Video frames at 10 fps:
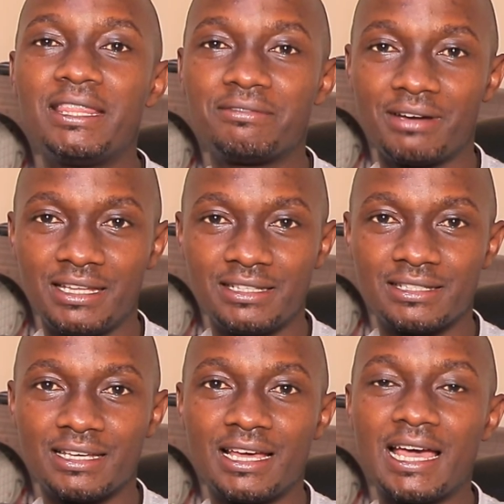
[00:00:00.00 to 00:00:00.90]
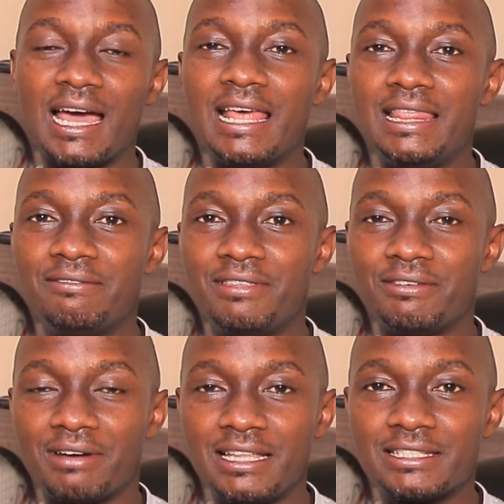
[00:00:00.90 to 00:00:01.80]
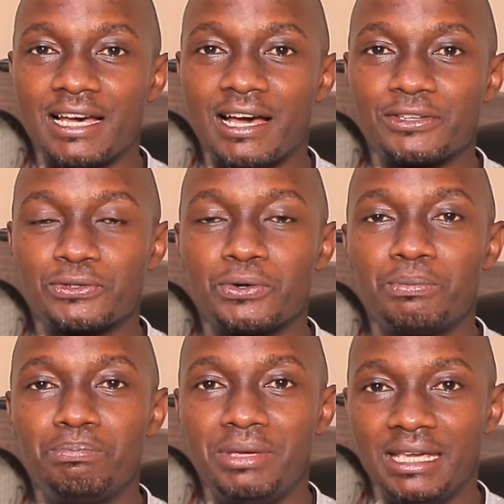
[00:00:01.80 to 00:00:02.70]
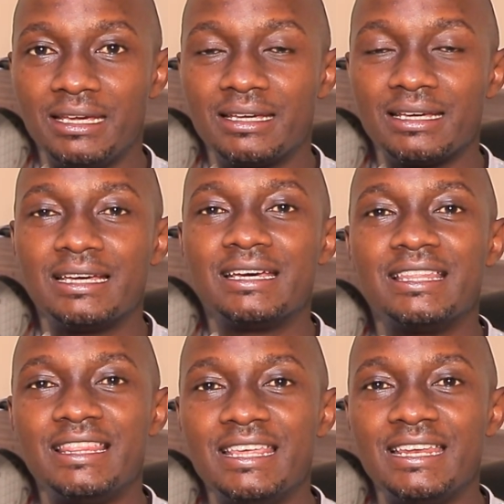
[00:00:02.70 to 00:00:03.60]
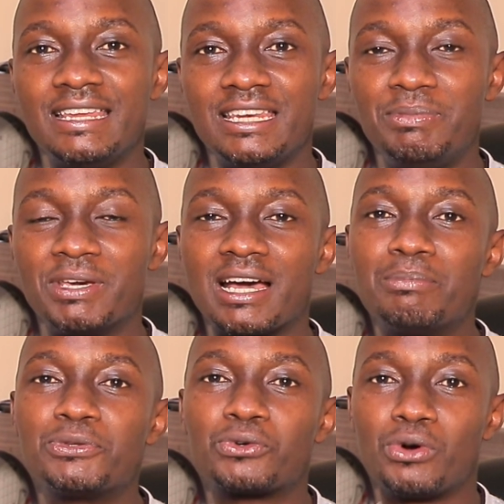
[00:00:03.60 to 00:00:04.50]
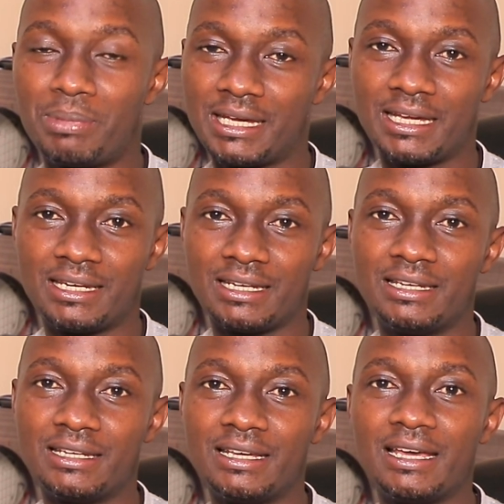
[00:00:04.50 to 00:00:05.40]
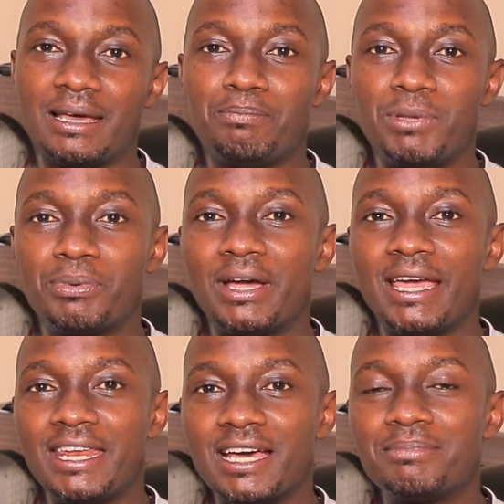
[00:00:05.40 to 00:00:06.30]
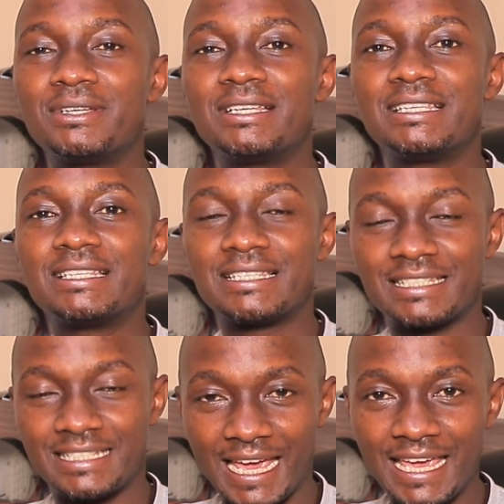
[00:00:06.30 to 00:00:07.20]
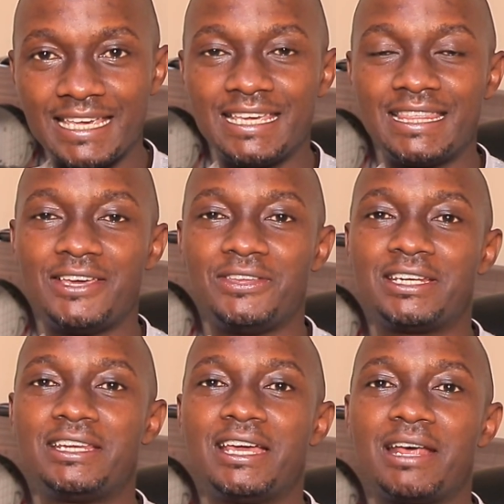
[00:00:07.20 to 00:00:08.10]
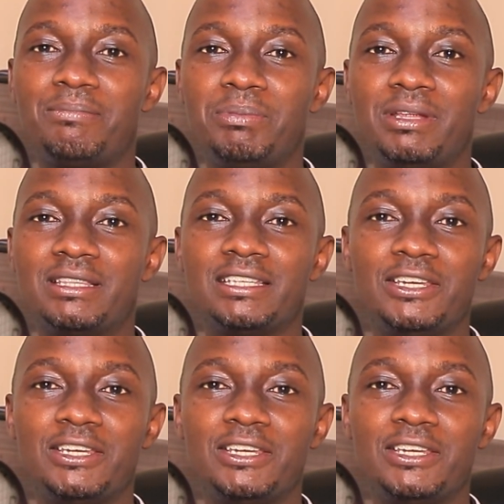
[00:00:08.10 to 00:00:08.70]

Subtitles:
the fines. And if the fines are so big, then it becomes complicated. People end up staying in the United Arab Emirates,